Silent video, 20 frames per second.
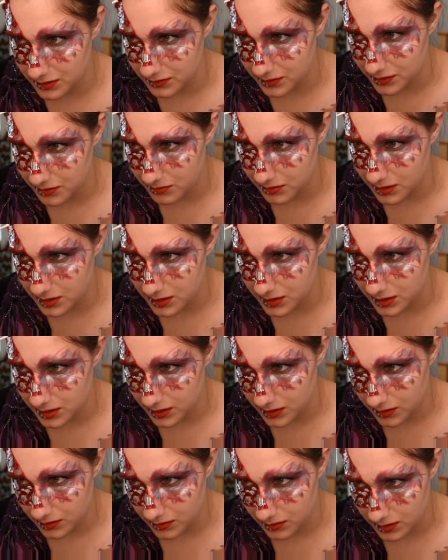if you want to.
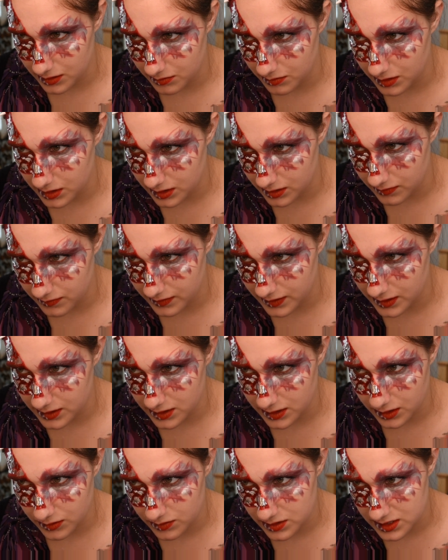I don't want to offend
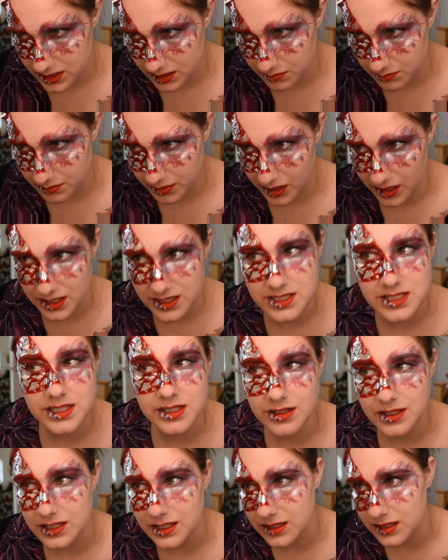you or seem bossy
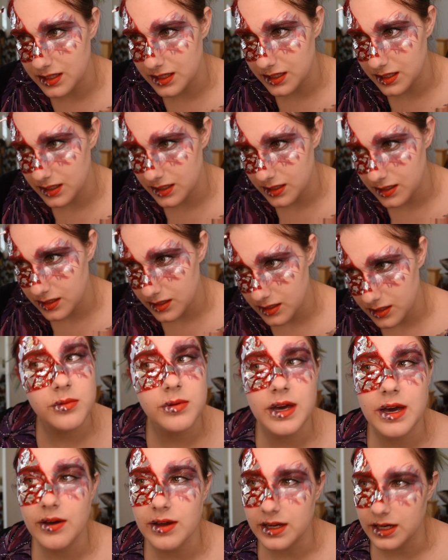or anything.
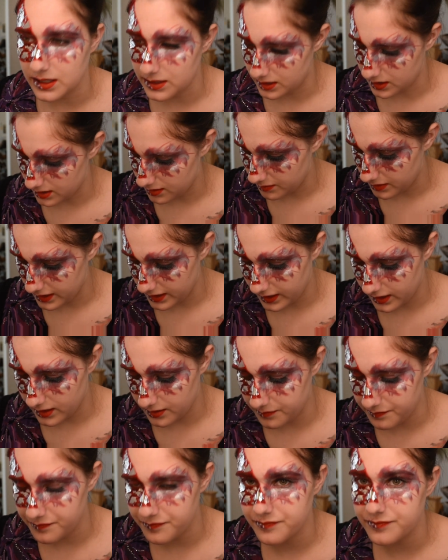Wow, I got that on my
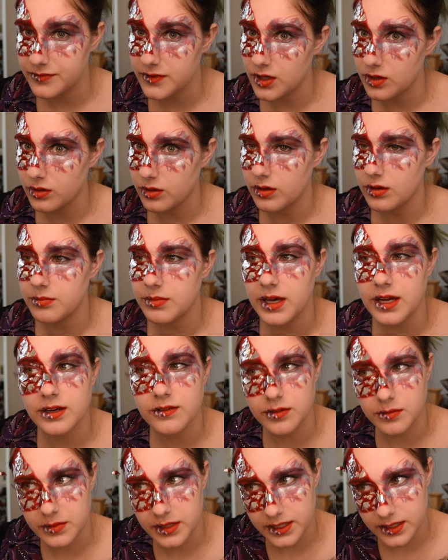hair. No going back
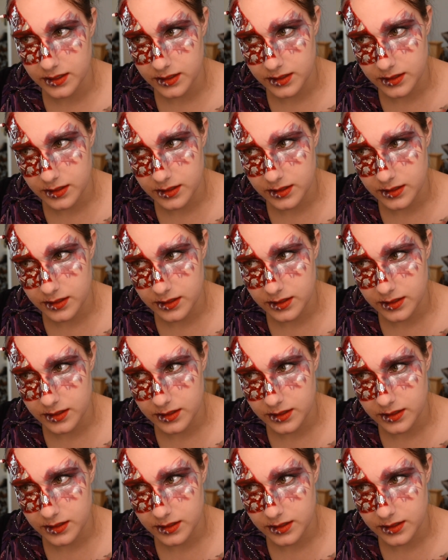from here.